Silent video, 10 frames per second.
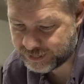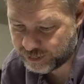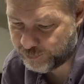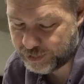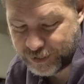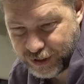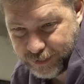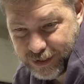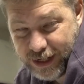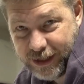They're pretty much
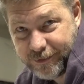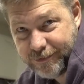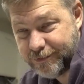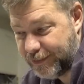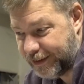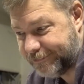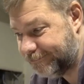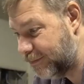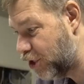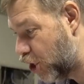unobtainium. Like,
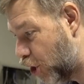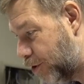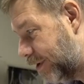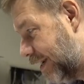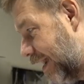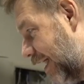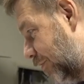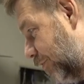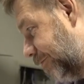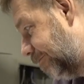nobody
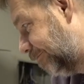had one.